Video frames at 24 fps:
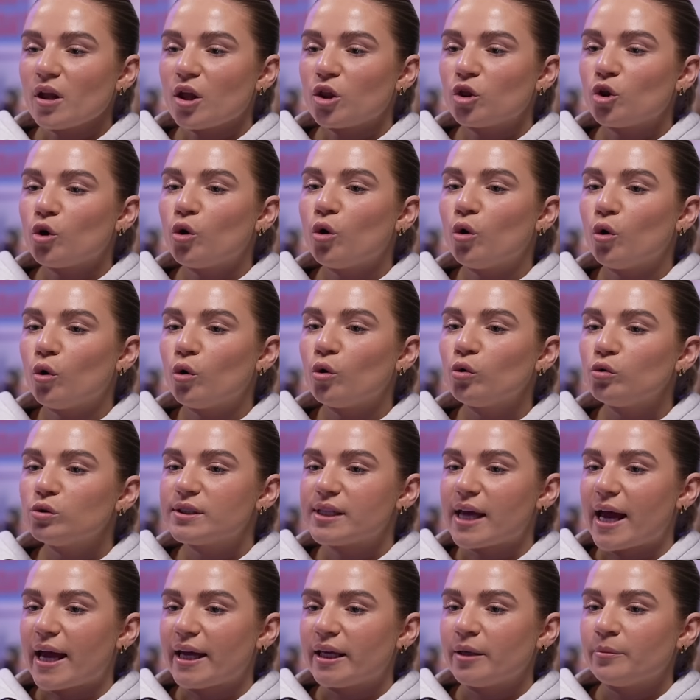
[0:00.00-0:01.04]
The whole
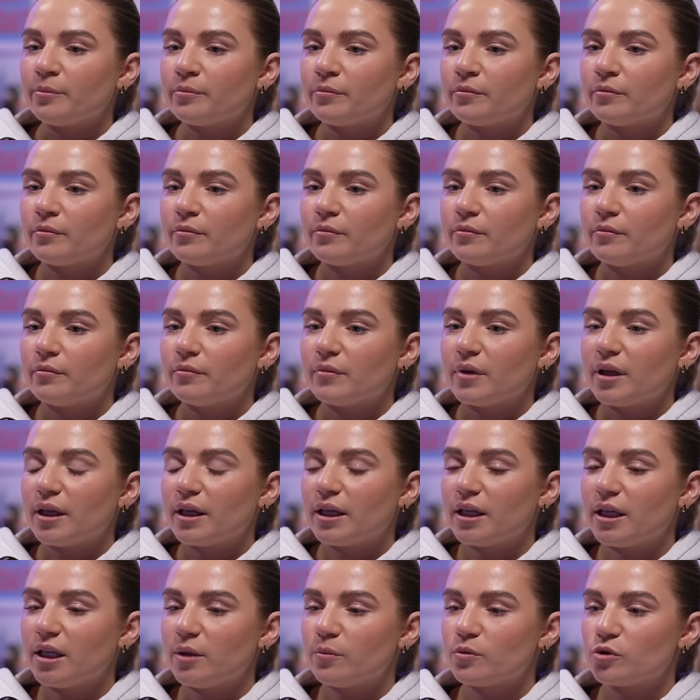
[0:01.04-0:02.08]
time
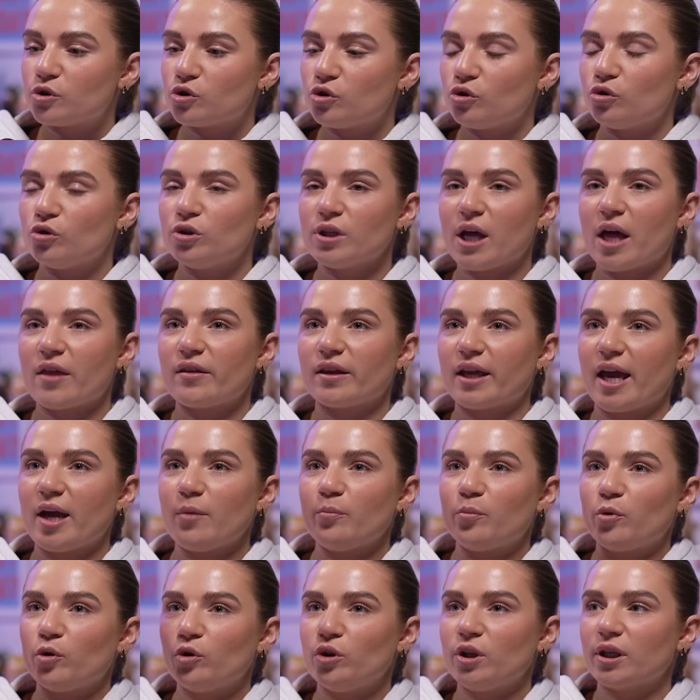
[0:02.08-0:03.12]
he was doing that, they
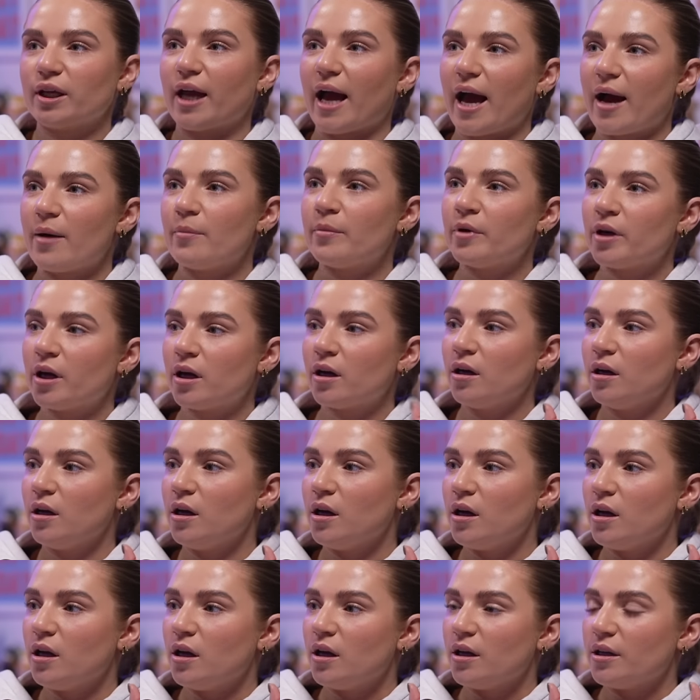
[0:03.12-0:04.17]
kept putting the camera
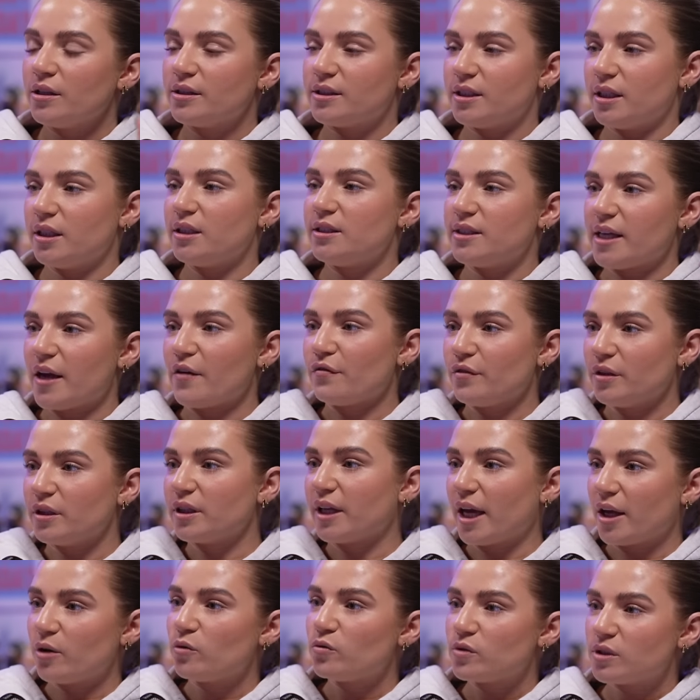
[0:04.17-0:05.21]
to different
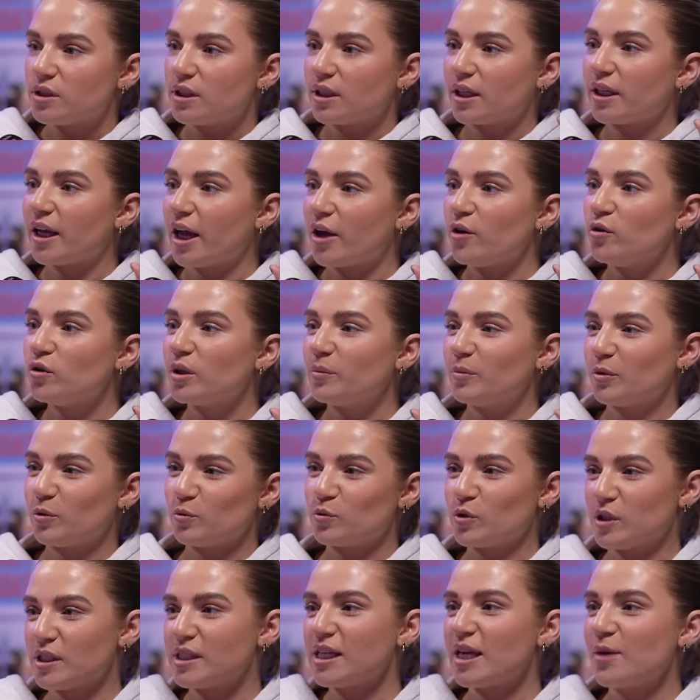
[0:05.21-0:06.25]
girls in the crowd, like, but it
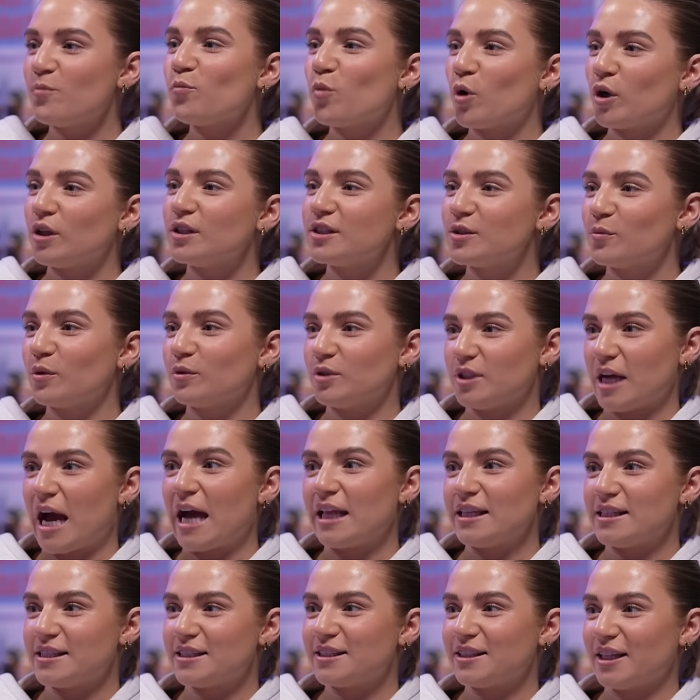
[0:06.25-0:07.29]
was the same ones that were
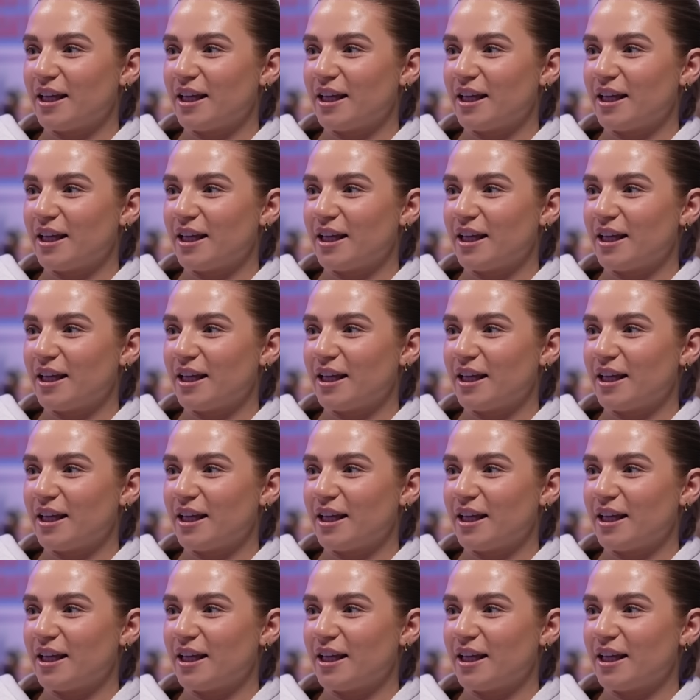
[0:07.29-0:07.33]
dancing.